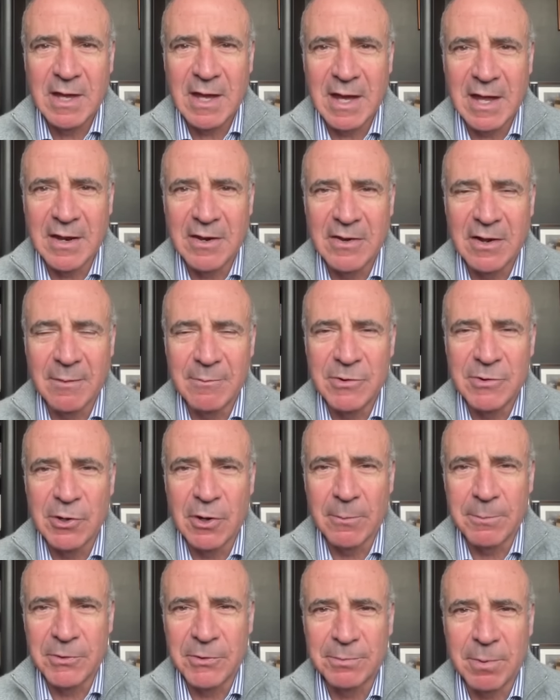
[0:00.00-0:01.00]
And um,
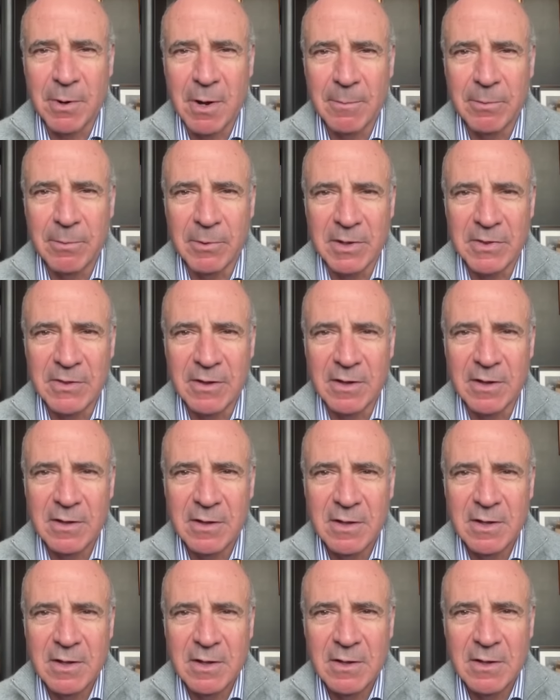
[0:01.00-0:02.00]
Europe is probably the,
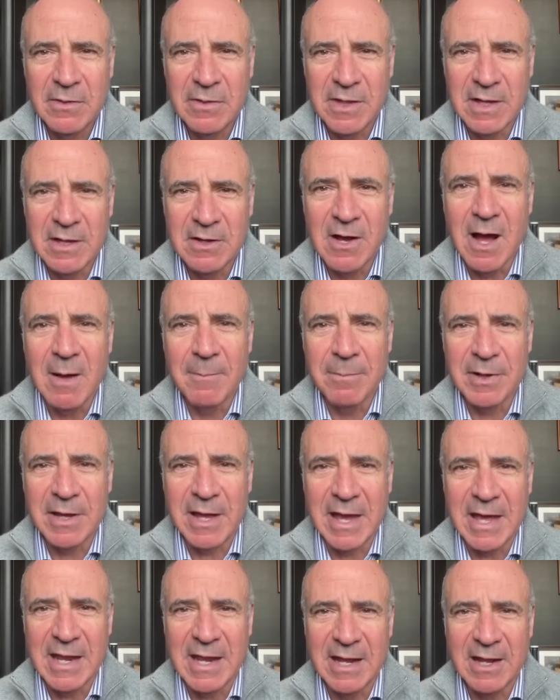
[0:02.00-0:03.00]
the
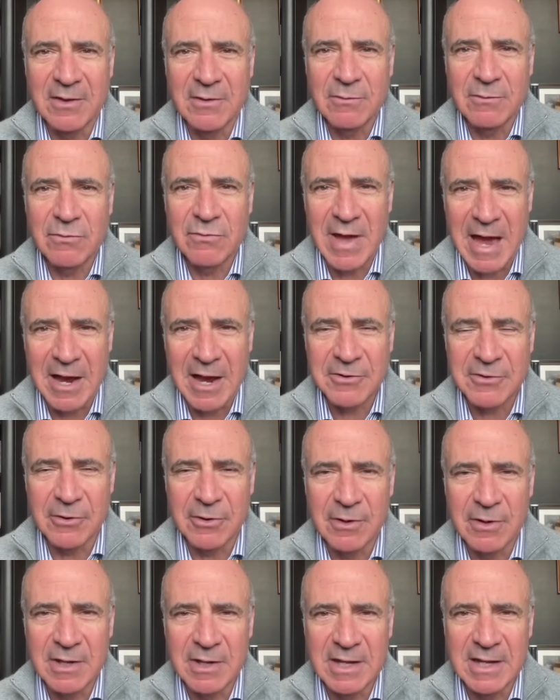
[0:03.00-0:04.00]
complicating
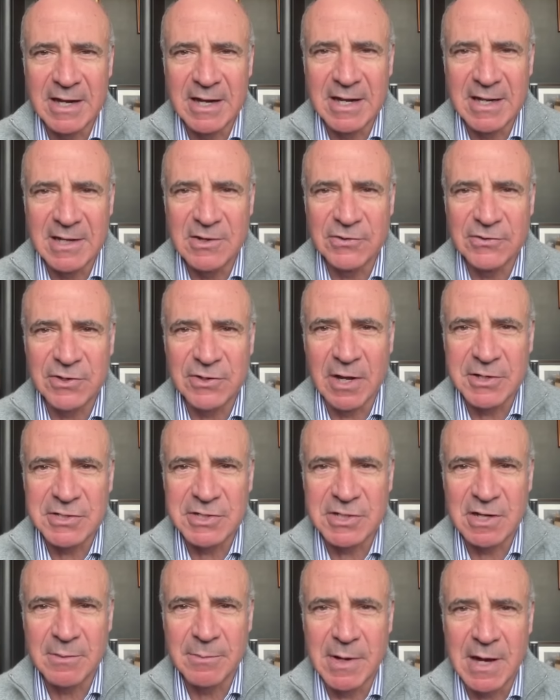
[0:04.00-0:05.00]
factor in any
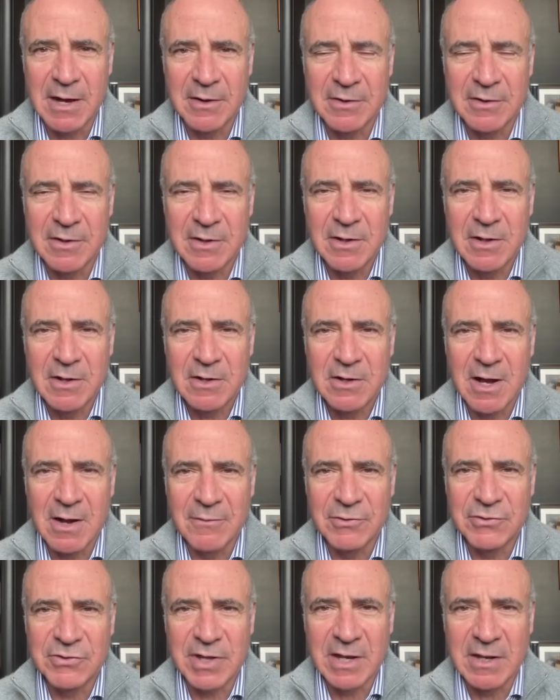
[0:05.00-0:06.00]
discussion about
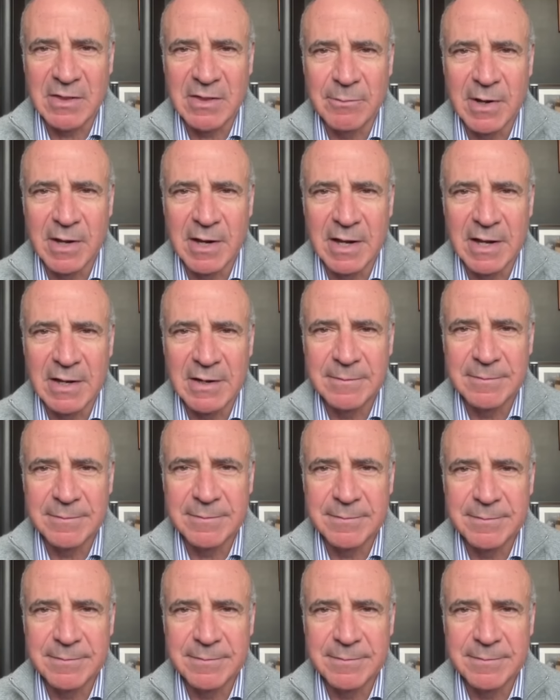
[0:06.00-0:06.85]
confiscating the money.